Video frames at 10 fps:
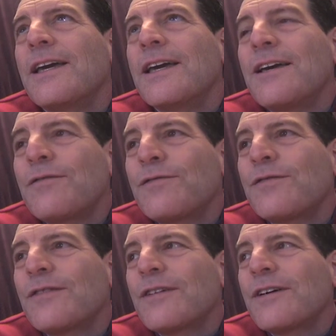
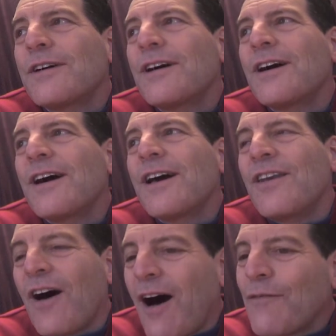If
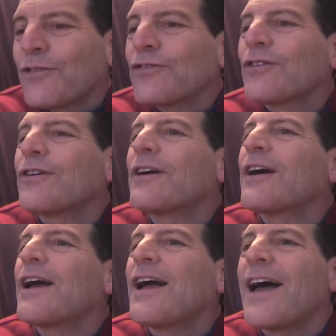an officer
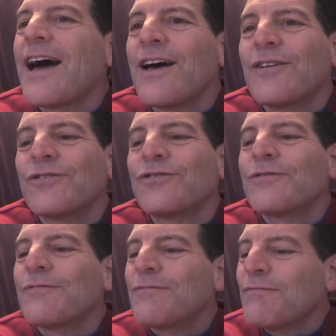has
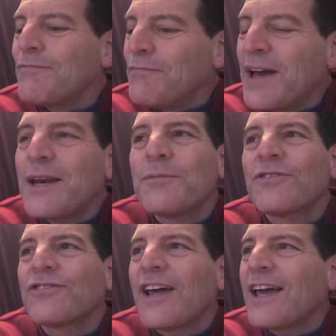made a
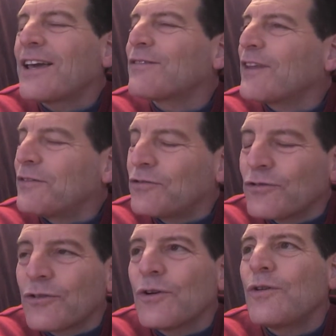mistake, if they've
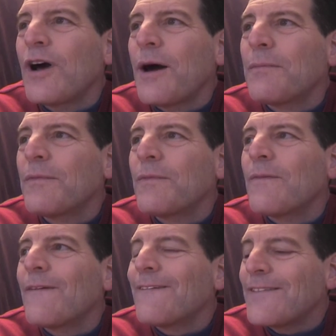screwed up,
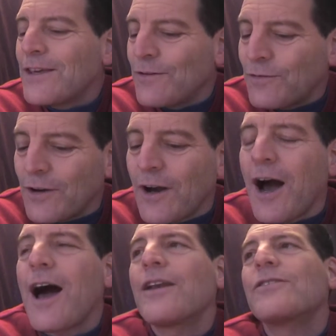you've
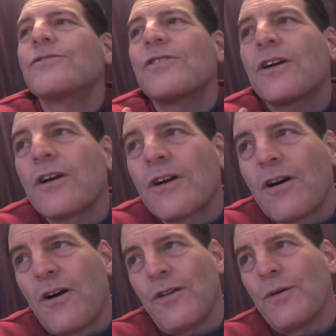got to
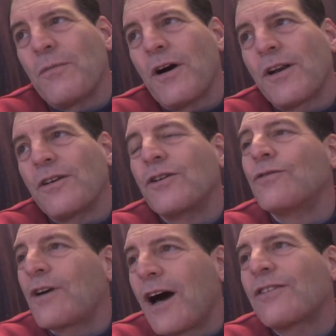call them on it.
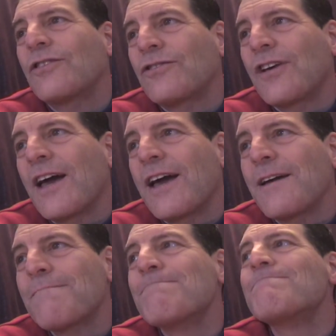You've got to
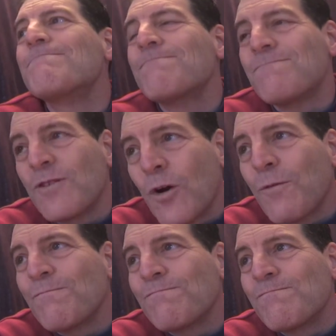say,
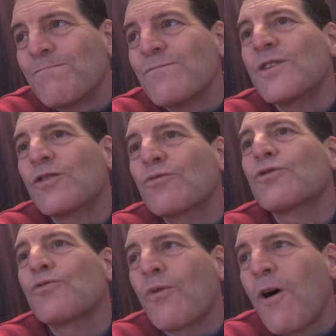nope, this
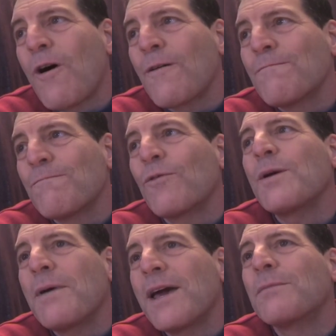was wrong.
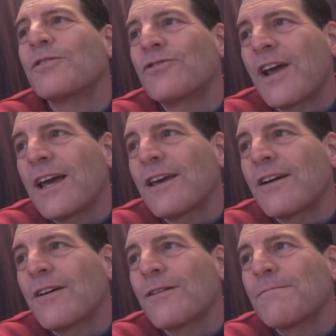We made a mistake
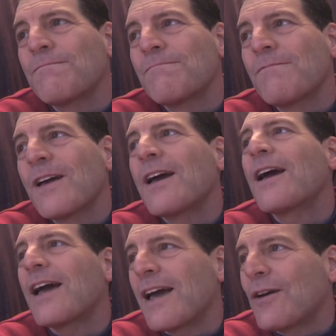here,
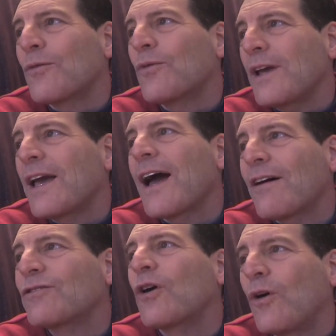mm-hmm. and we
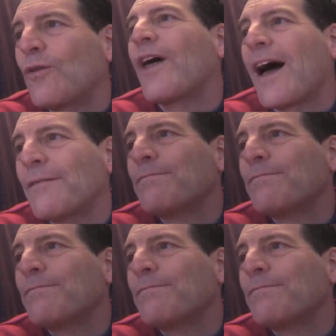have to own that.